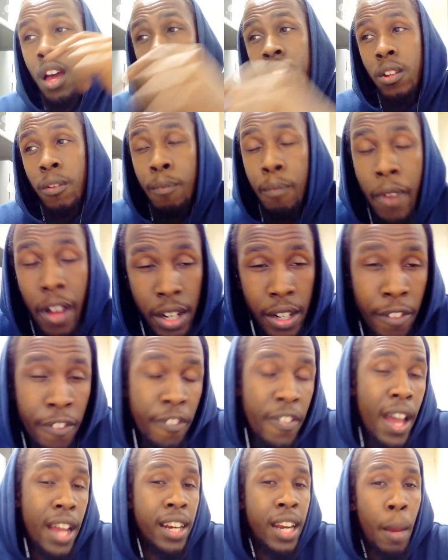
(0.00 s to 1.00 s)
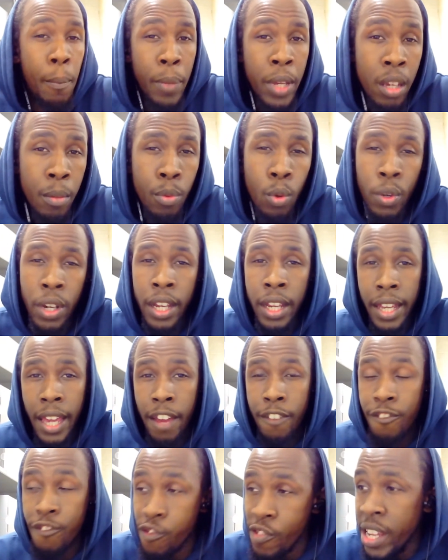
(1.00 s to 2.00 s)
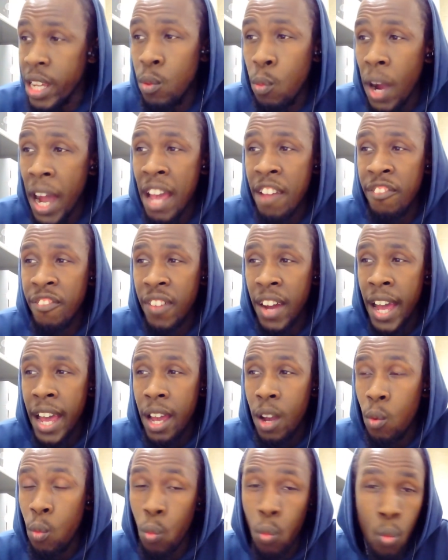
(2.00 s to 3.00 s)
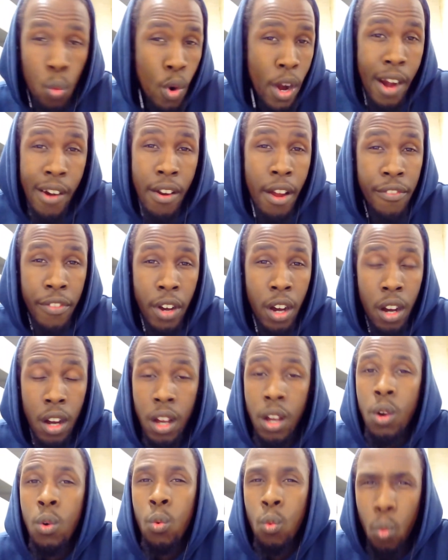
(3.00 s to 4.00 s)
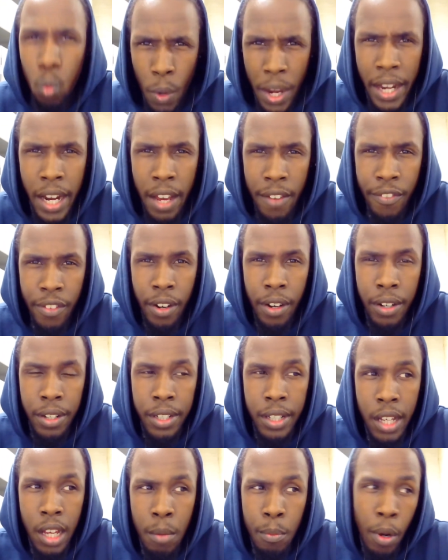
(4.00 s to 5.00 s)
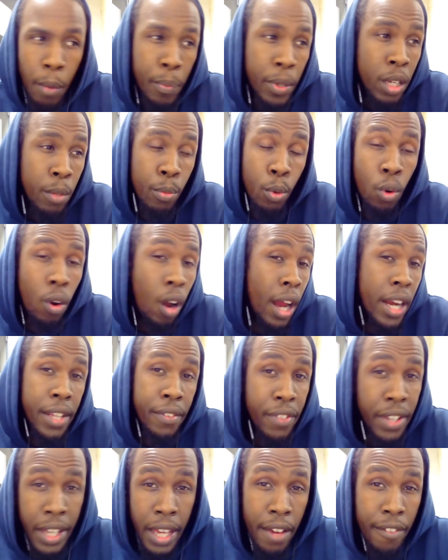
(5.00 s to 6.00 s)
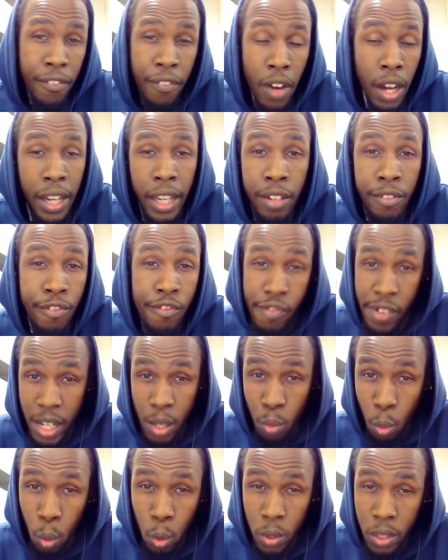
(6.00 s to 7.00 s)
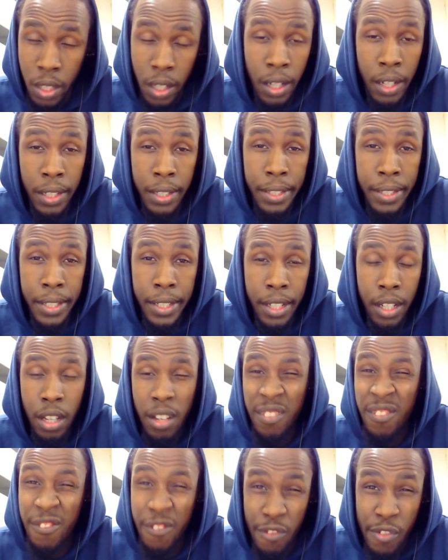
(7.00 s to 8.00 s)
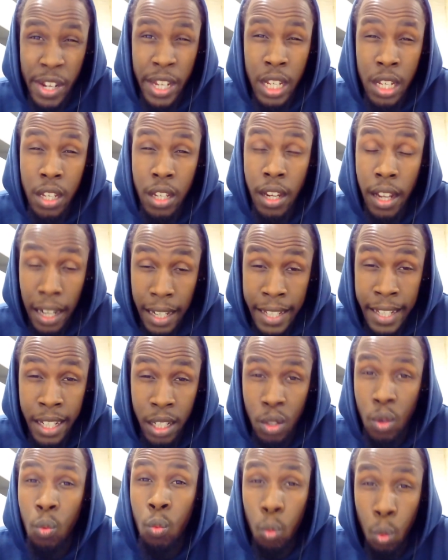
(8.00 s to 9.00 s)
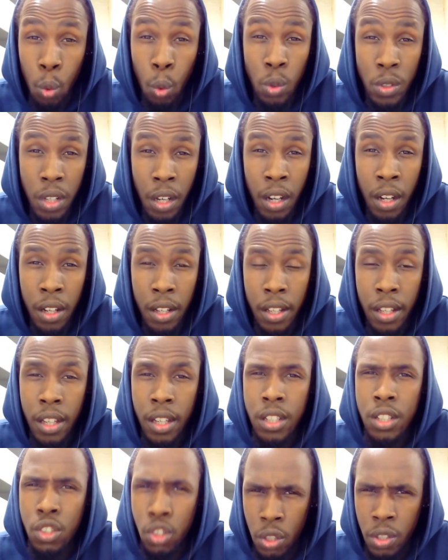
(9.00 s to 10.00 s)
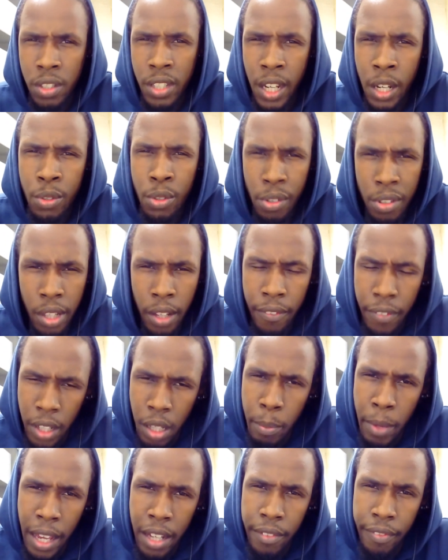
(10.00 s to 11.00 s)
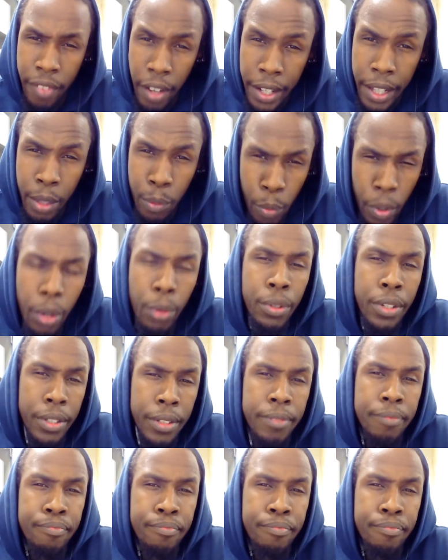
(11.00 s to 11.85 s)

The fact that people can get free Wi-Fi wherever, whenever, but people can't even get fucking free water, free clean water, should tell you something about the fucking world.